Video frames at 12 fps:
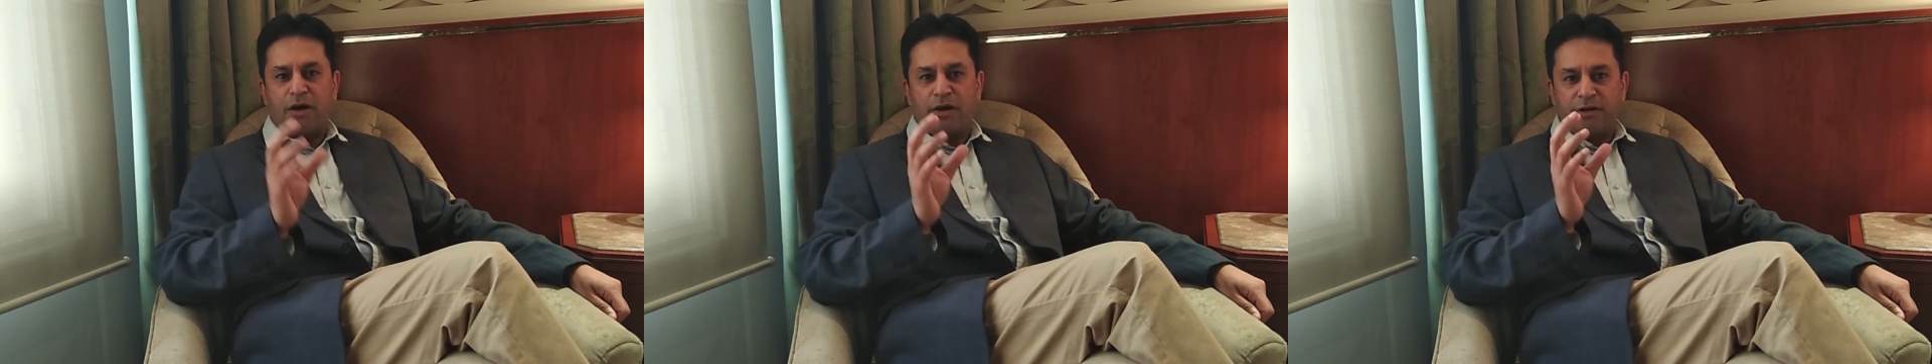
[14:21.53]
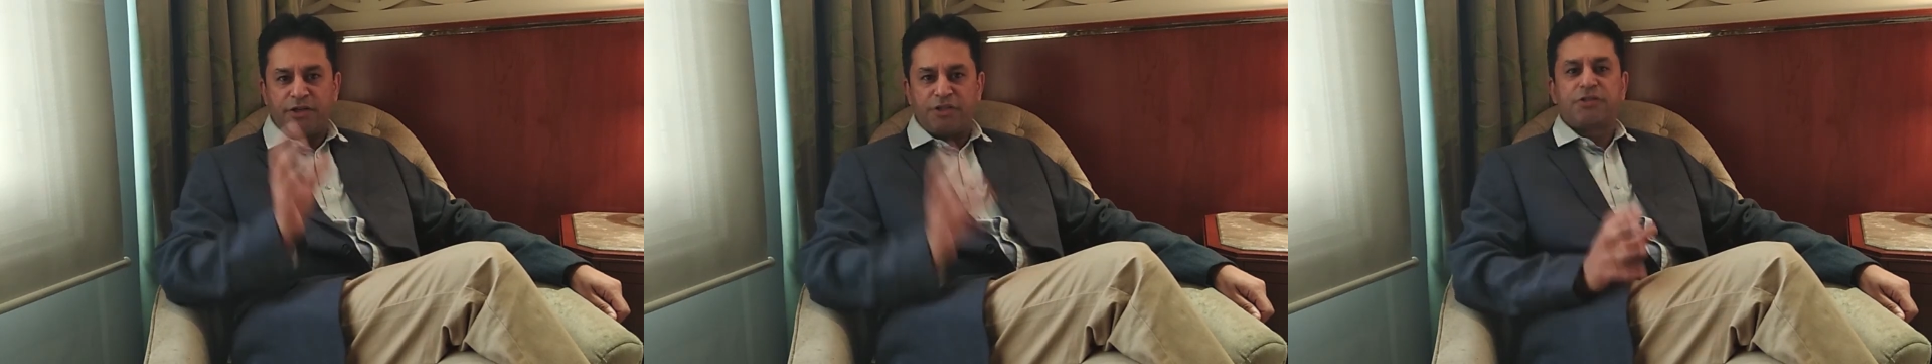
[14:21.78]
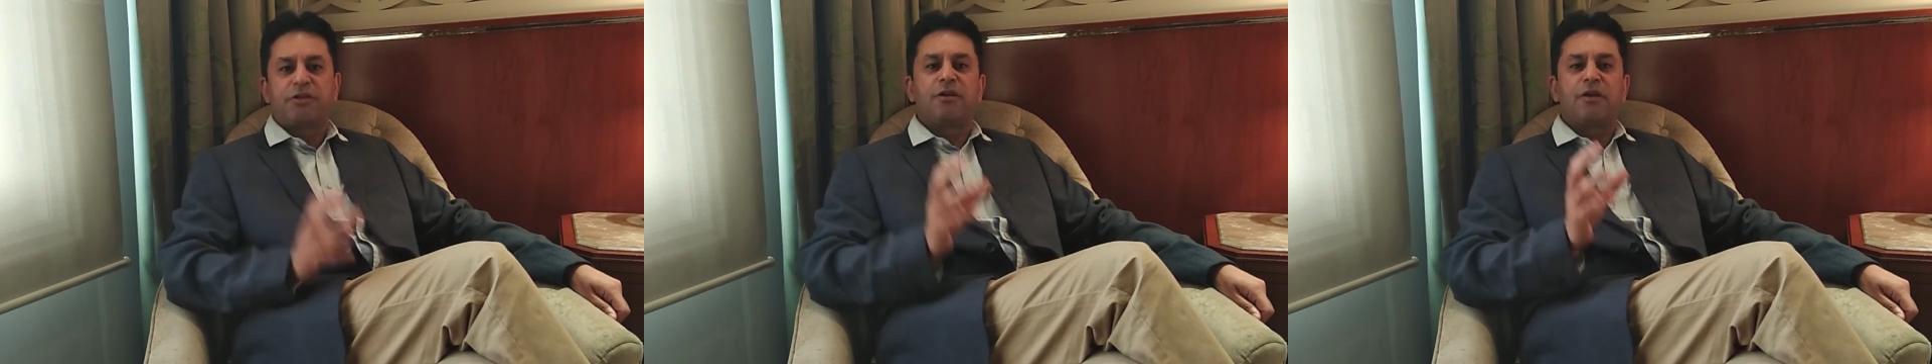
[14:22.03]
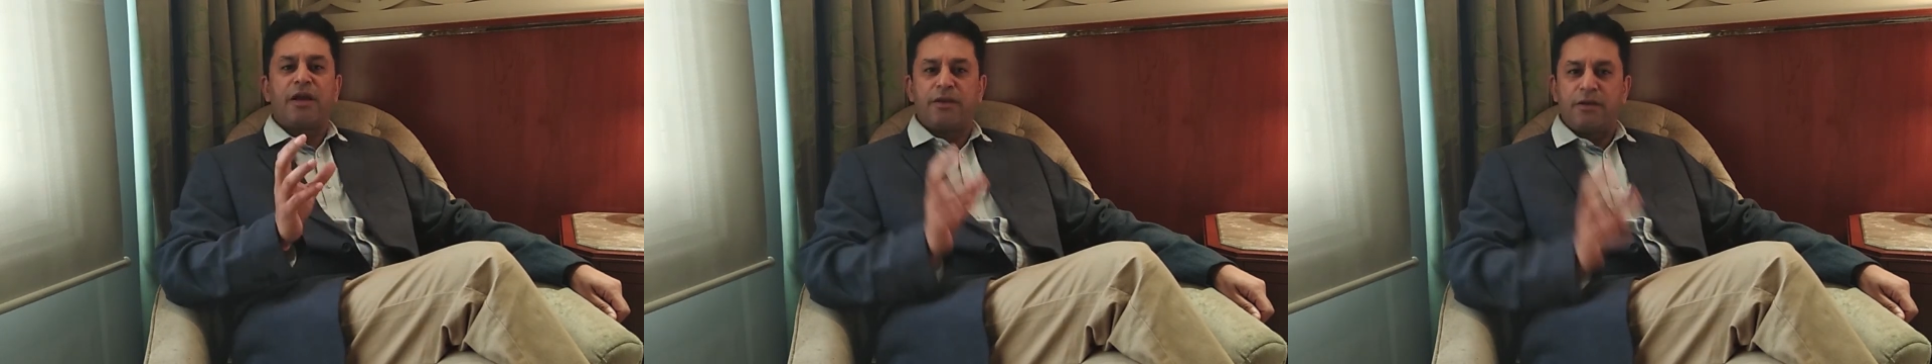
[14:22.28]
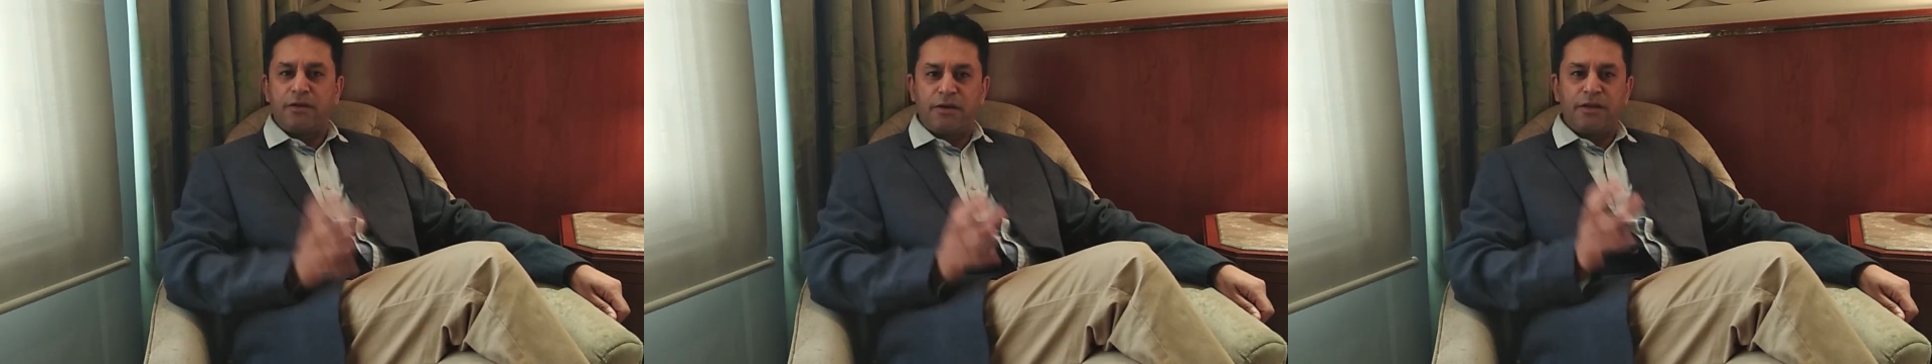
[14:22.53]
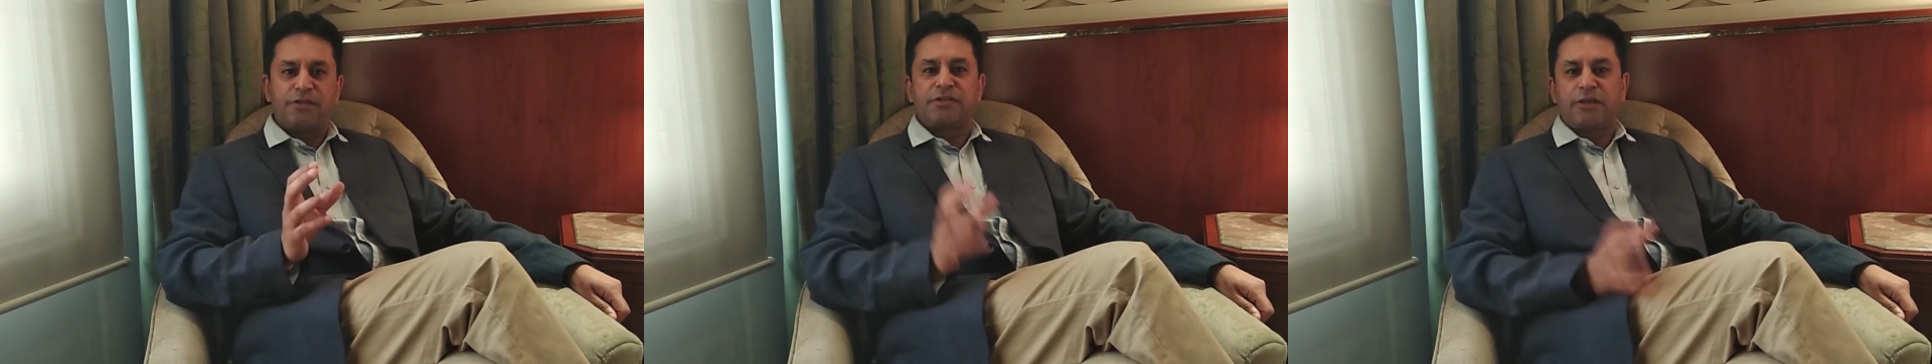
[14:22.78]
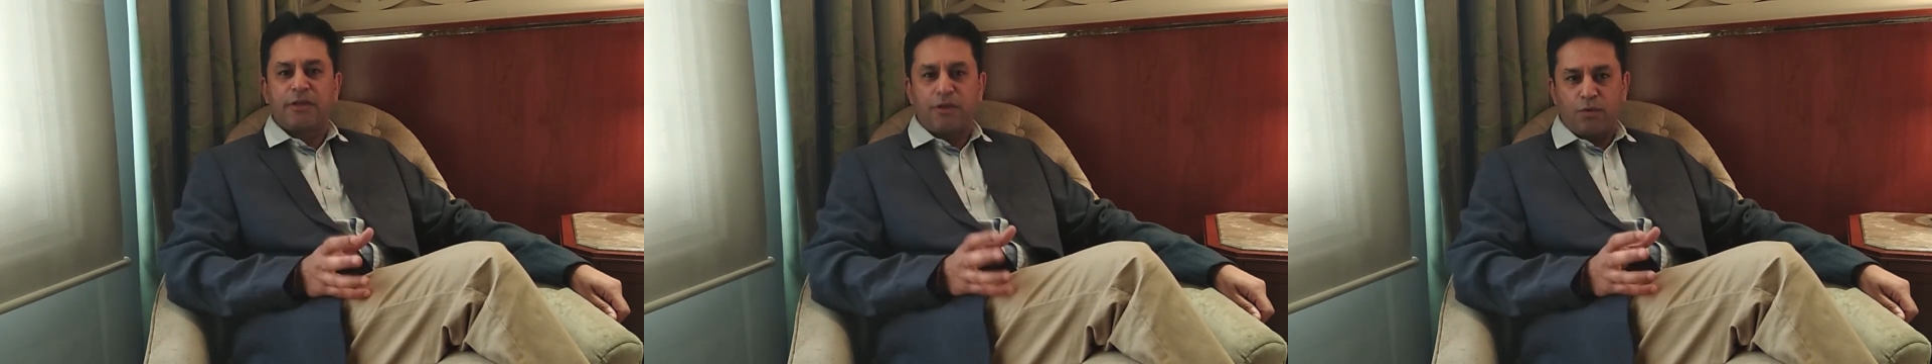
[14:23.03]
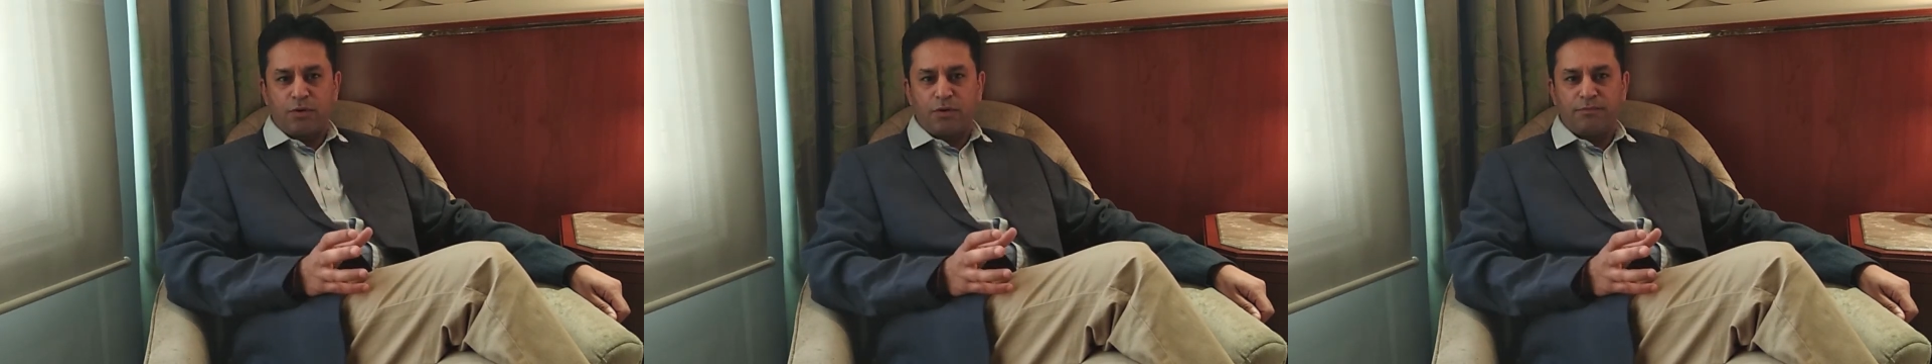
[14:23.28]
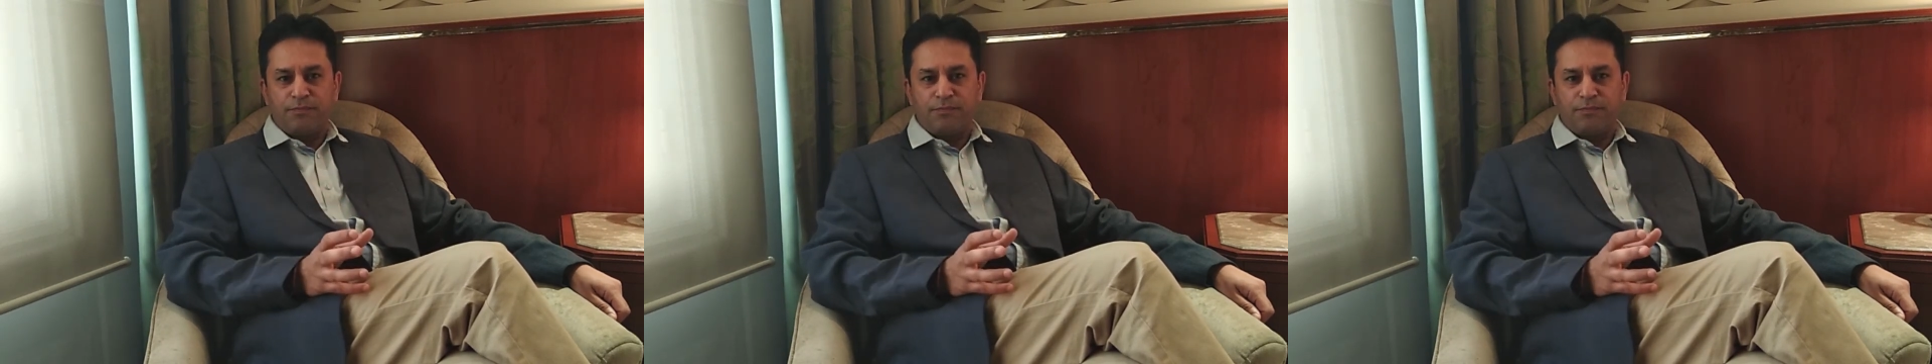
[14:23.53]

our digital identity secure